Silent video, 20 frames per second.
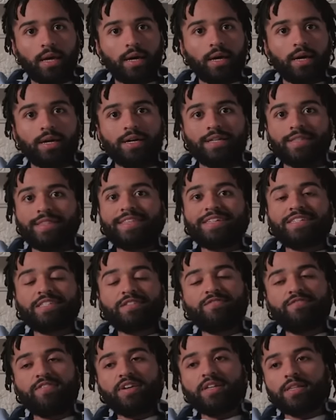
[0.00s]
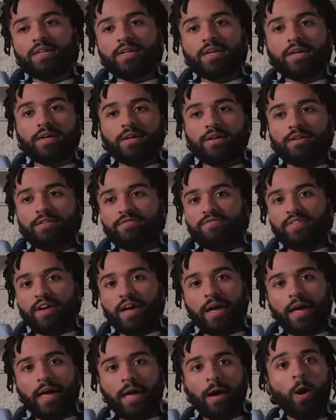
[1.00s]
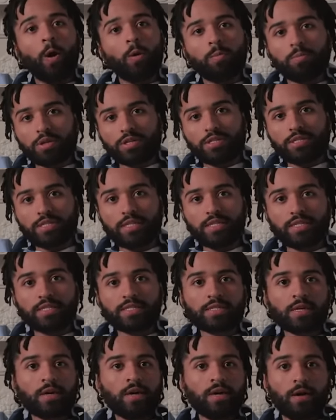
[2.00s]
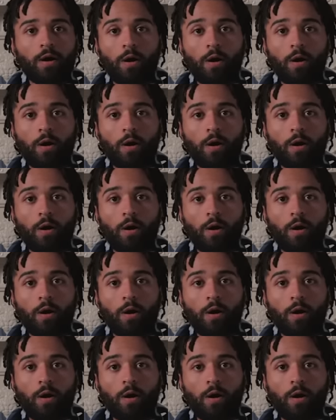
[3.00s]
Uh, this feeling of hopelessness,